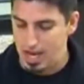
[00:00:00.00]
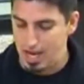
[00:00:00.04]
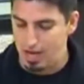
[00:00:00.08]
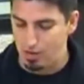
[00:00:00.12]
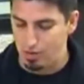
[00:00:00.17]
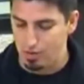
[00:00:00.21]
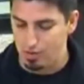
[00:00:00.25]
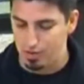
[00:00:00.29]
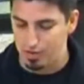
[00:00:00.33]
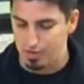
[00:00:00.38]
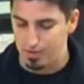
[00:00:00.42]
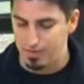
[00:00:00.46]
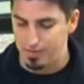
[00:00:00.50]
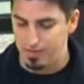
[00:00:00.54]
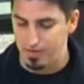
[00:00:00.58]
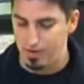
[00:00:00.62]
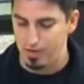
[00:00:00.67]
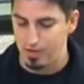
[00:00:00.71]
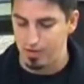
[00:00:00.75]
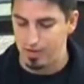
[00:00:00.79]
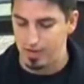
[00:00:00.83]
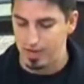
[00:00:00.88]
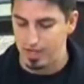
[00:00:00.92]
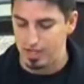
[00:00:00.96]
in order to
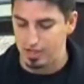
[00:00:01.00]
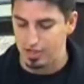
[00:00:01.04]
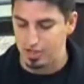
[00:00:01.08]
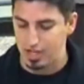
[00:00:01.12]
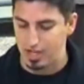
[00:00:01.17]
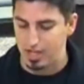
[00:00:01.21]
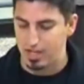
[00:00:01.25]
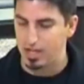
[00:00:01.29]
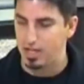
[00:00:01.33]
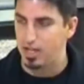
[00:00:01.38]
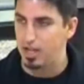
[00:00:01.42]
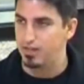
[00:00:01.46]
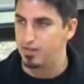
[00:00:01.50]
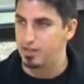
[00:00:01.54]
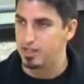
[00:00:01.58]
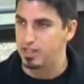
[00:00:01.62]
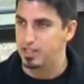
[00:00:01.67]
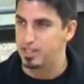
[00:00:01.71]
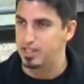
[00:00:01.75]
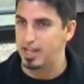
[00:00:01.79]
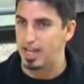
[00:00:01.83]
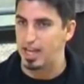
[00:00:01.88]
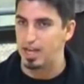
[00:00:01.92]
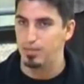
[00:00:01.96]
further the agenda of
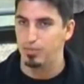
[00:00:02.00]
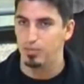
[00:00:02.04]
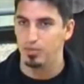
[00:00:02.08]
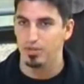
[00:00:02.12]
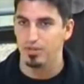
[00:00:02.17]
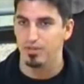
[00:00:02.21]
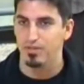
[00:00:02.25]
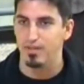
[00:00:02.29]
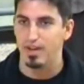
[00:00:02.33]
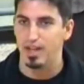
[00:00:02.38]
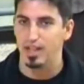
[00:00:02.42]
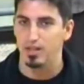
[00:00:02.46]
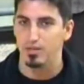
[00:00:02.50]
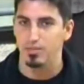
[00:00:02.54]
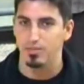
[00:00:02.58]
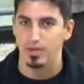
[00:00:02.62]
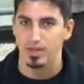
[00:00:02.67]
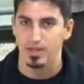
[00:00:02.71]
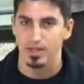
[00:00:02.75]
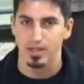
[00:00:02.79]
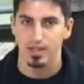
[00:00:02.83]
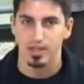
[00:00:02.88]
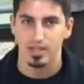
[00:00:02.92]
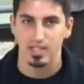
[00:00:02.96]
sustainable
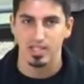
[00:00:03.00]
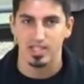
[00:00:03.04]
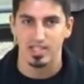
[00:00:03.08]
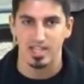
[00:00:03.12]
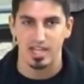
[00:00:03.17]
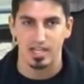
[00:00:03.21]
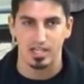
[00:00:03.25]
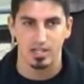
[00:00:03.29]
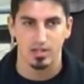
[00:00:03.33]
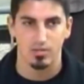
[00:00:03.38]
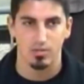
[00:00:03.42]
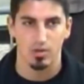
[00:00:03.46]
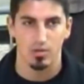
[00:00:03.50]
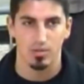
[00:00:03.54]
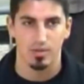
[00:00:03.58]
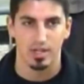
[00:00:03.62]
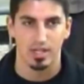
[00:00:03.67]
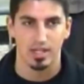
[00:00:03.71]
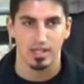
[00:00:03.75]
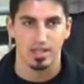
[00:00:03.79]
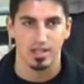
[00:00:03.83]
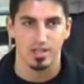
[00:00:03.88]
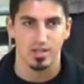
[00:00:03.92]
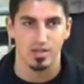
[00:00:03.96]
development. This is actually where
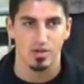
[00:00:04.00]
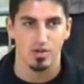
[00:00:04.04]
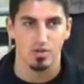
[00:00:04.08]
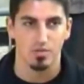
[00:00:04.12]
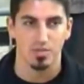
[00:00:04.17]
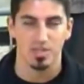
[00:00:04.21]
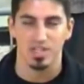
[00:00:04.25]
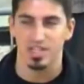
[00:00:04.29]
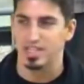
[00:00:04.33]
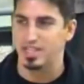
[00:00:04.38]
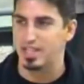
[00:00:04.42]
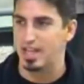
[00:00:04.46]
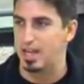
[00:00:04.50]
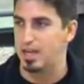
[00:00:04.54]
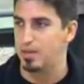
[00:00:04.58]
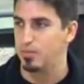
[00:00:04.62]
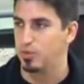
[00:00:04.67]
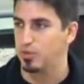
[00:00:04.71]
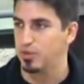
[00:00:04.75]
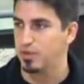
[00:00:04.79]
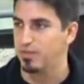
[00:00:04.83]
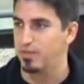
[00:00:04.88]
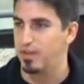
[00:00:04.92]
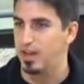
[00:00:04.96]
we get the term
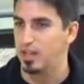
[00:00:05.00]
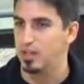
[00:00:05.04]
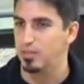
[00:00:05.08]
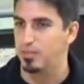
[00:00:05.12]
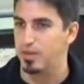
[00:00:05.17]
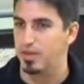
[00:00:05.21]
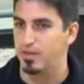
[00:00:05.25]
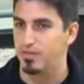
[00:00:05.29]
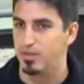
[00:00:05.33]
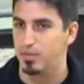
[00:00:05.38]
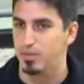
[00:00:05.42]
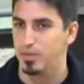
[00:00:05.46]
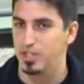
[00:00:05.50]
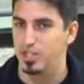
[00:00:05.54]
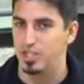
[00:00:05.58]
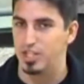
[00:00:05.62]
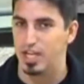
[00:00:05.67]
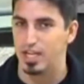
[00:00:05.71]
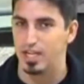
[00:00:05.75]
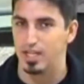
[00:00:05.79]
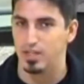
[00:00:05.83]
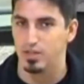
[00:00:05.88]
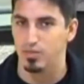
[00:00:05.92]
sustainable development from Agenda